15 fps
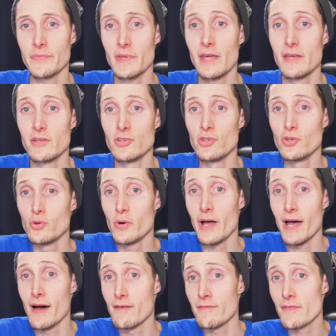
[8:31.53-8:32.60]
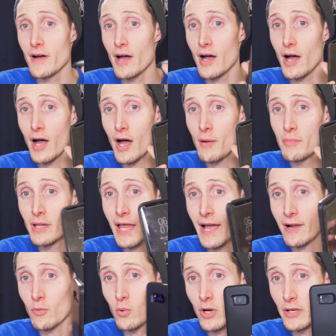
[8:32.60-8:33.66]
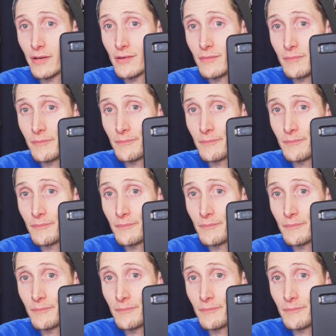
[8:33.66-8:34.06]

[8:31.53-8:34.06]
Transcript: and you have a black one."